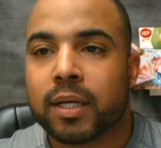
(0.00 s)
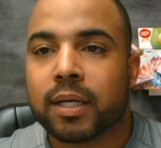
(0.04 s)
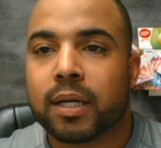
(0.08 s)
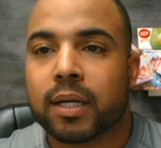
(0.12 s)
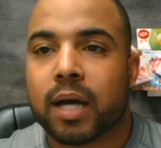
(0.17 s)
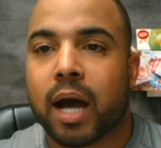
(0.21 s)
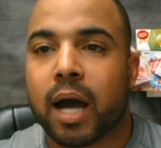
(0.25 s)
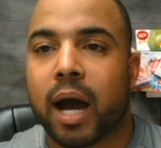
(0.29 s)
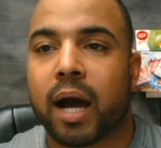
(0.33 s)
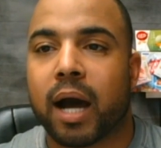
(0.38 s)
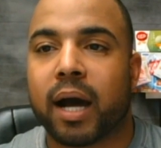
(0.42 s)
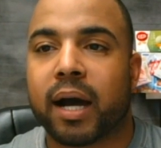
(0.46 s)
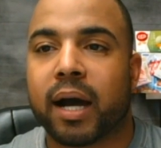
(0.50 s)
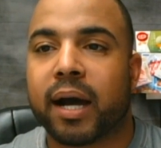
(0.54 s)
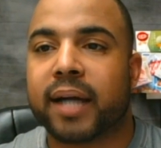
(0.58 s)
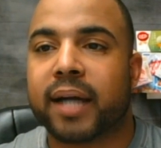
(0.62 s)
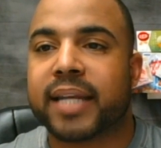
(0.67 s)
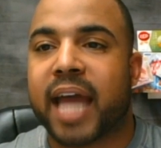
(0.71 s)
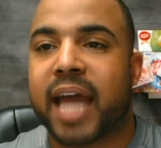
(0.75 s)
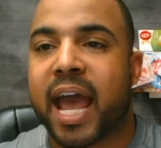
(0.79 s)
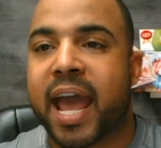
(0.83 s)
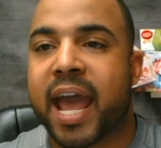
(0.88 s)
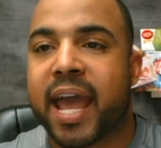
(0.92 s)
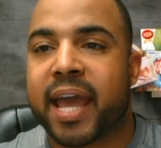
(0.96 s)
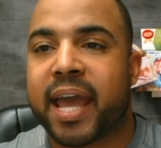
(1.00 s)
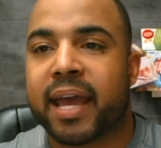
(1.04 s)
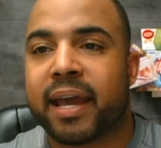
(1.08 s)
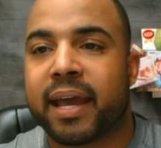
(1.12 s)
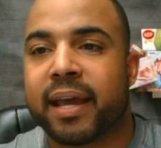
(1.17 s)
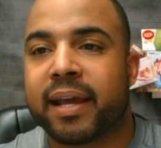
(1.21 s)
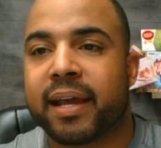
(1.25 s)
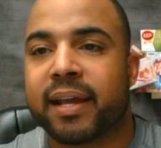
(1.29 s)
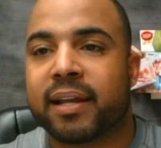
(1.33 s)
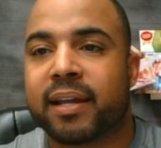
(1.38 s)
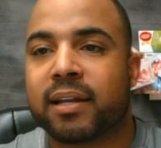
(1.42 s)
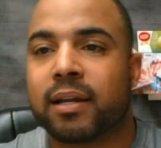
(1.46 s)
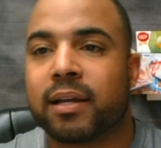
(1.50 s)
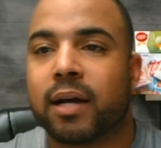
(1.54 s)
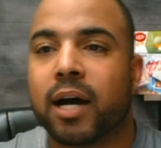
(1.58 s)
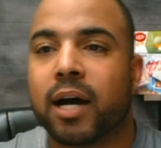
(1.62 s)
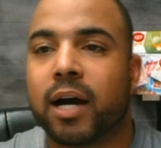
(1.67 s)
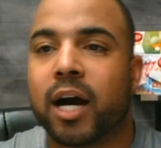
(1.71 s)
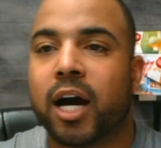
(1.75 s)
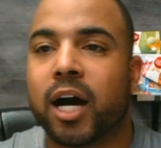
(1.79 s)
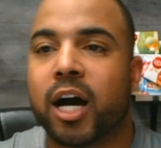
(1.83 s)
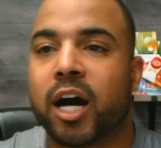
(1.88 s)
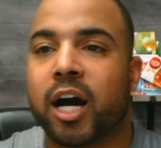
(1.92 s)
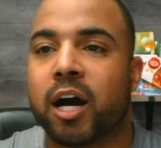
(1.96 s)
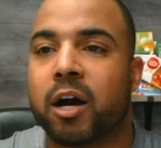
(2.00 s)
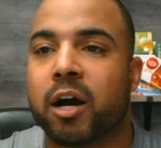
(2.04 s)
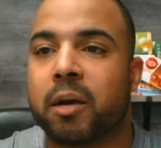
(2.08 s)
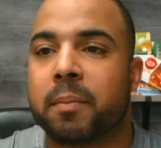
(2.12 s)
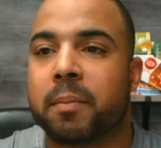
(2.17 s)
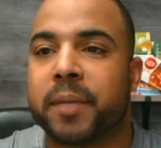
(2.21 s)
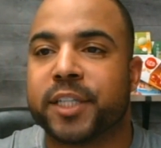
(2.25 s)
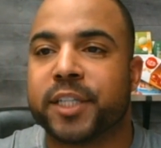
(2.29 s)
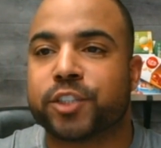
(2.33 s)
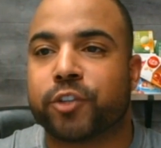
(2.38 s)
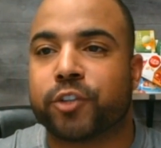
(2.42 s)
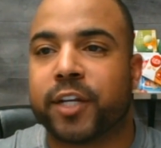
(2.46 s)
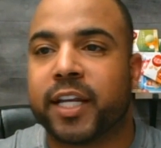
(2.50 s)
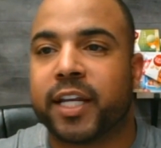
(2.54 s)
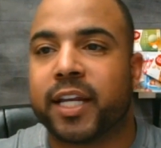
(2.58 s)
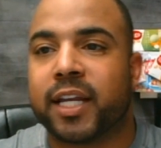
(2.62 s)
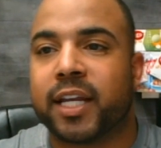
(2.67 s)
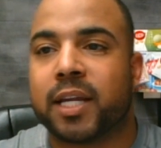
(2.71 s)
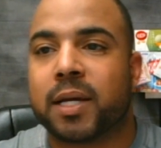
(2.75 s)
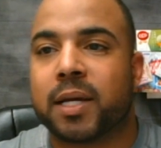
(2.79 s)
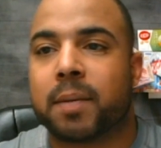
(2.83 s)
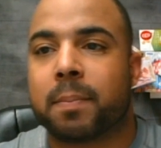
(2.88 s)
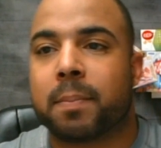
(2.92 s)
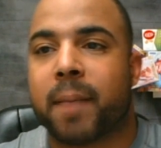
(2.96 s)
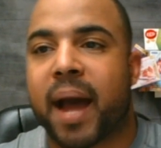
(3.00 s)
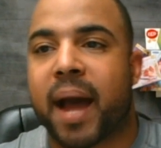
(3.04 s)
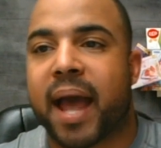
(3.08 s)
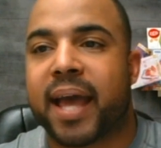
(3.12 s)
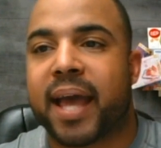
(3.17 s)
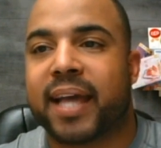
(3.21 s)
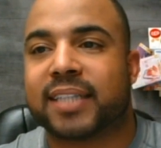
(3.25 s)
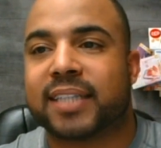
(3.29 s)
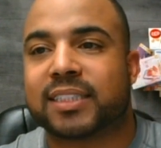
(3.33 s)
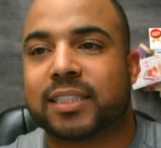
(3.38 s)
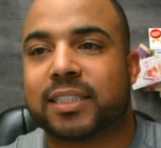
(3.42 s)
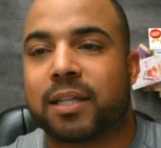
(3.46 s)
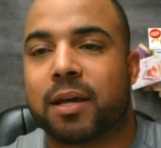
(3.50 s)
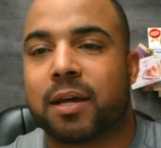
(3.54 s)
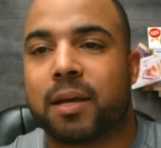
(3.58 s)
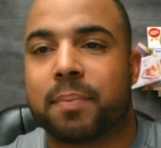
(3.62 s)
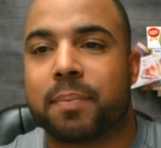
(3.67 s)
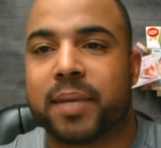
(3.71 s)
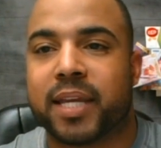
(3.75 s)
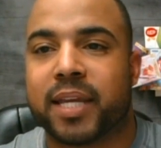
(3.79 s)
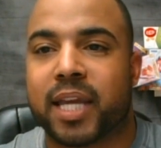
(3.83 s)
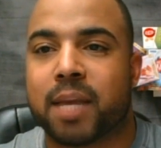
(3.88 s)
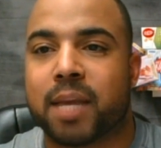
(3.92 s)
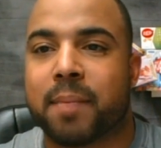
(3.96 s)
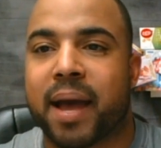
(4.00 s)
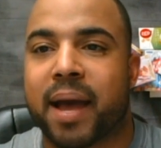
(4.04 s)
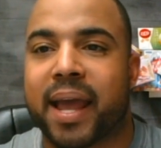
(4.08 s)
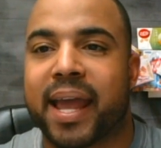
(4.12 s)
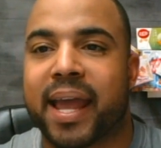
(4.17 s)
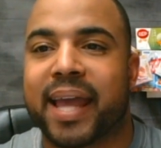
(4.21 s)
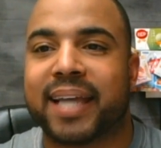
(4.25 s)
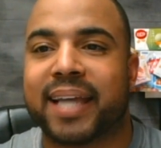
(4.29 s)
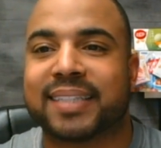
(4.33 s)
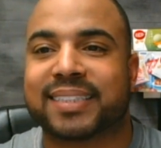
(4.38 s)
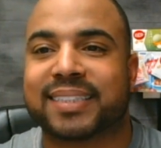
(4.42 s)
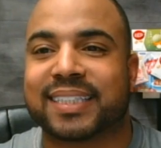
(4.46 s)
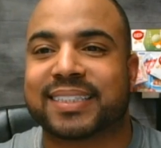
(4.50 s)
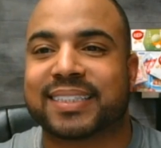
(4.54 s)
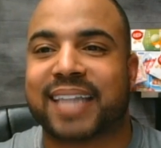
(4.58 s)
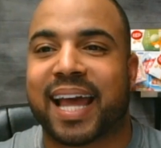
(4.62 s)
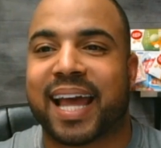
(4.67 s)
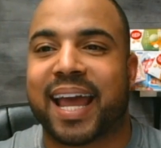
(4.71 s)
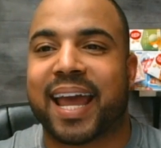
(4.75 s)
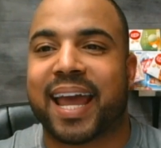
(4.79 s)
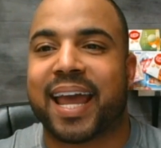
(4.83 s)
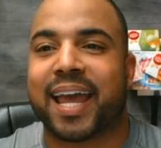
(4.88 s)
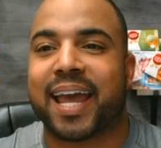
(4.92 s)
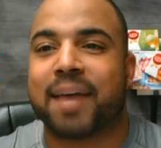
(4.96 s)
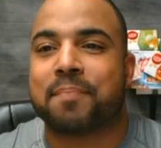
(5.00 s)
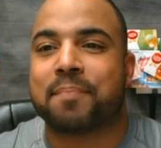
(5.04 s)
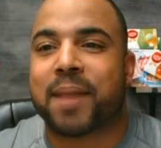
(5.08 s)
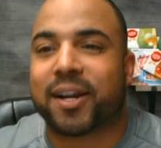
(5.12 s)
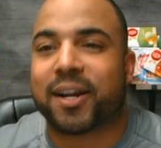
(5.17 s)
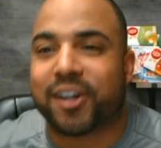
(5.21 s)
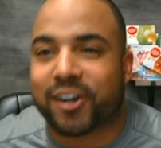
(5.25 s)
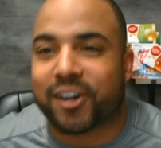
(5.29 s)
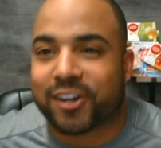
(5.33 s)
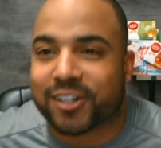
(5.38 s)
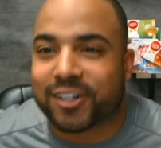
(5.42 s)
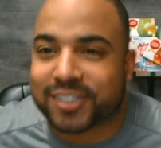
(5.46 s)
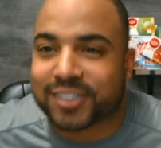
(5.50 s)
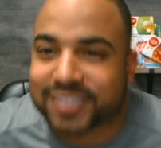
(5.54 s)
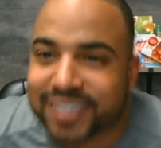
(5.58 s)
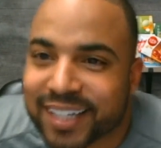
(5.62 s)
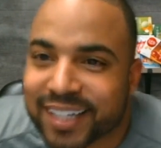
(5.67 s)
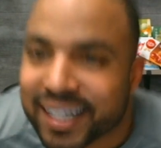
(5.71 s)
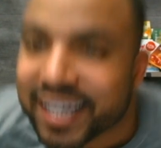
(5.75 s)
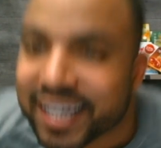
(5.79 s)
Then, Mitri, mine has to be MIA since I had my girls.